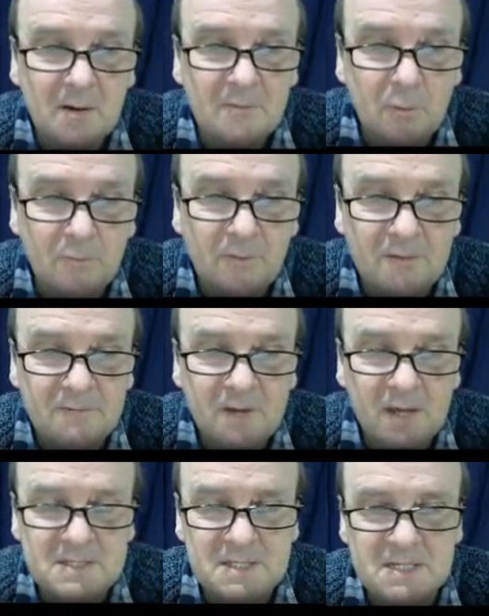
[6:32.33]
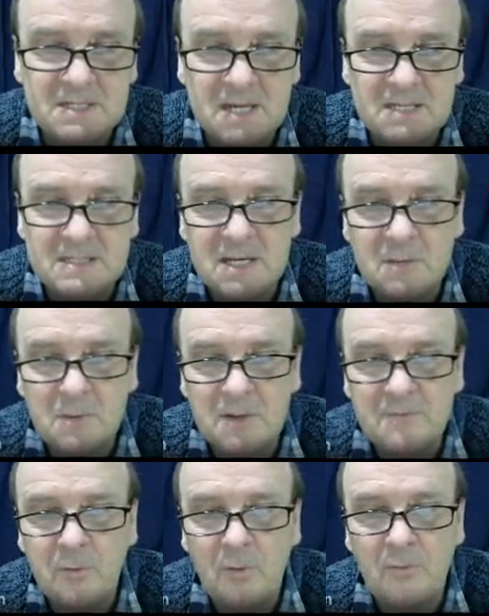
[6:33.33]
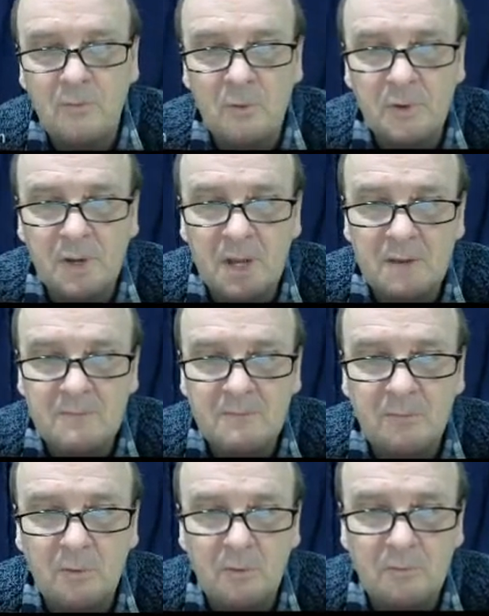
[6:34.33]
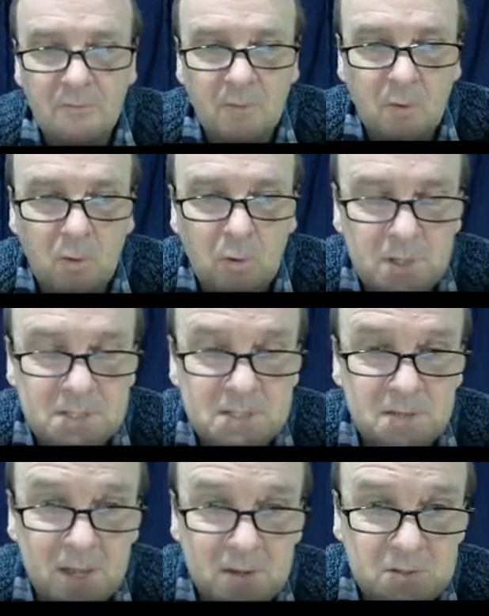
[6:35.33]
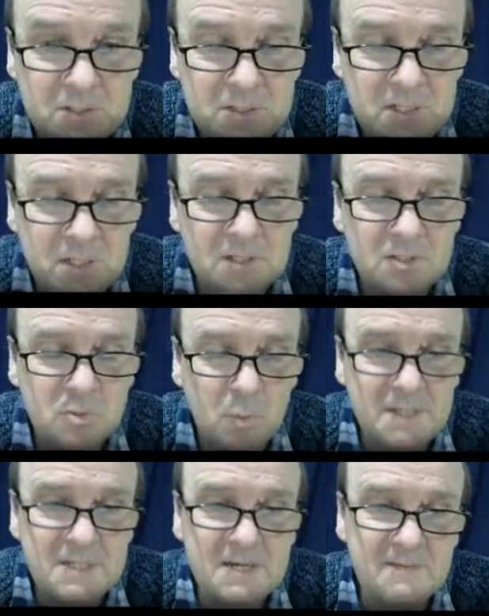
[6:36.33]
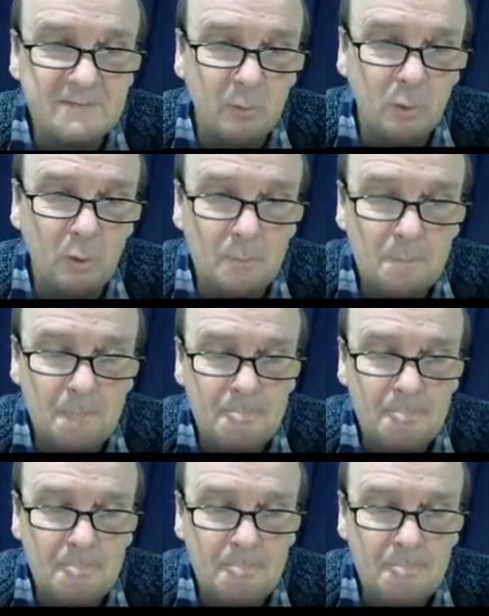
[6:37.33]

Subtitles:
45968, take away 44944 is 1024.